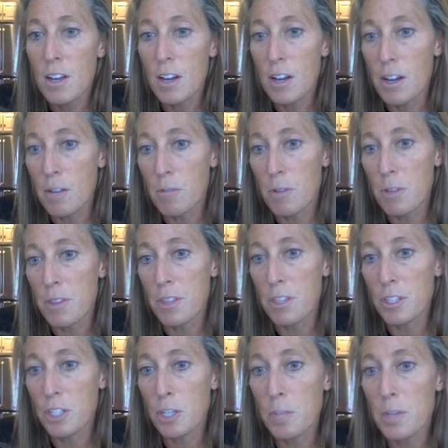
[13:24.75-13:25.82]
with the
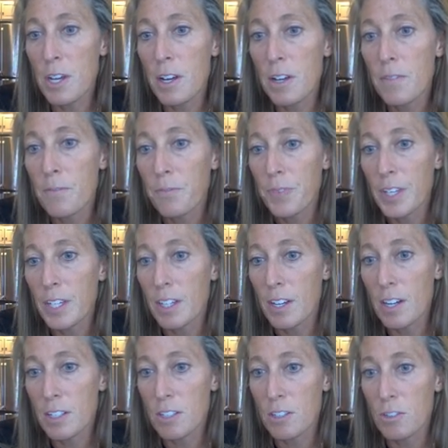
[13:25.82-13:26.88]
tibia and
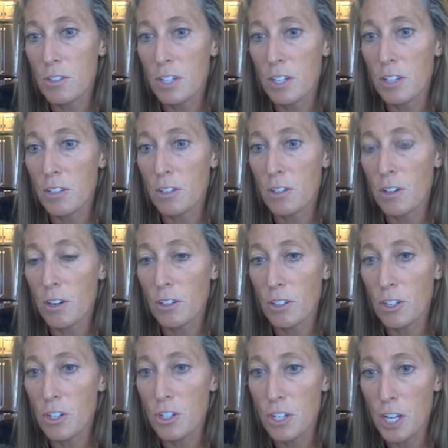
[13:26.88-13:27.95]
causes articular
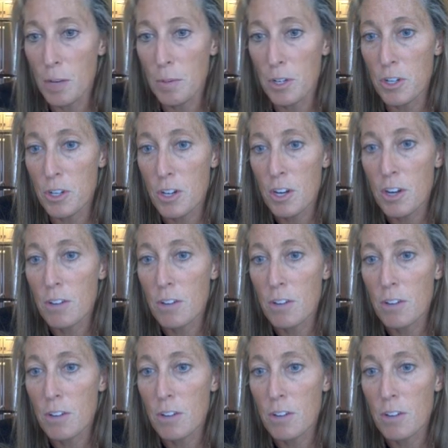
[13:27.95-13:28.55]
cartilage damage